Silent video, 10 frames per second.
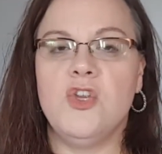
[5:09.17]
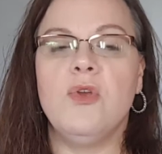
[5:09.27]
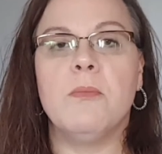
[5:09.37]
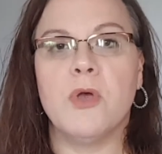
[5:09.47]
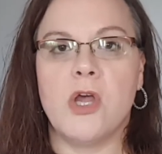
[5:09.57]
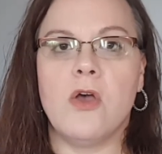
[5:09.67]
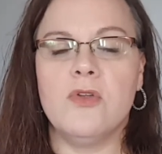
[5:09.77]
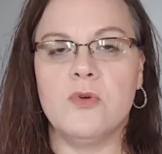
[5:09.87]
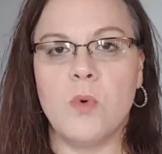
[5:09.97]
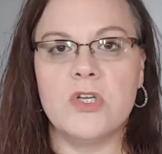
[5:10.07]
you can bring all
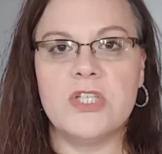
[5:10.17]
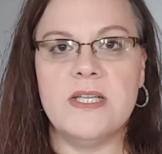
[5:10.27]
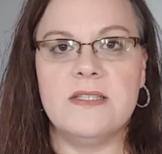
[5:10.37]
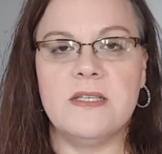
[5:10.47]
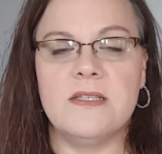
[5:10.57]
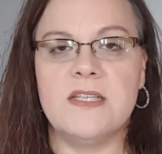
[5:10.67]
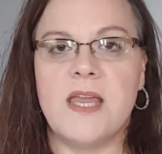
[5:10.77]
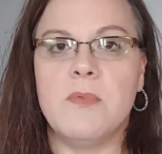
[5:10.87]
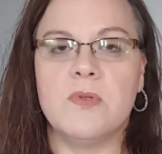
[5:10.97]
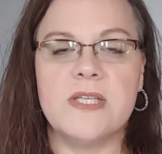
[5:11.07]
your worksheets to the
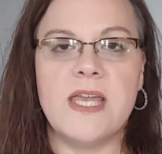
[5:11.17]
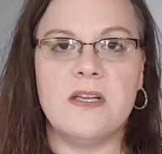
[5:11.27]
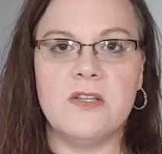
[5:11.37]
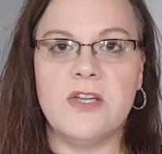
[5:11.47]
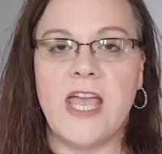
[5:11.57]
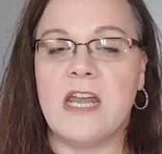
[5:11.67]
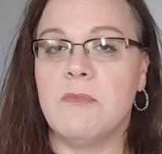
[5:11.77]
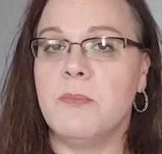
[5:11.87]
table and take a look at them,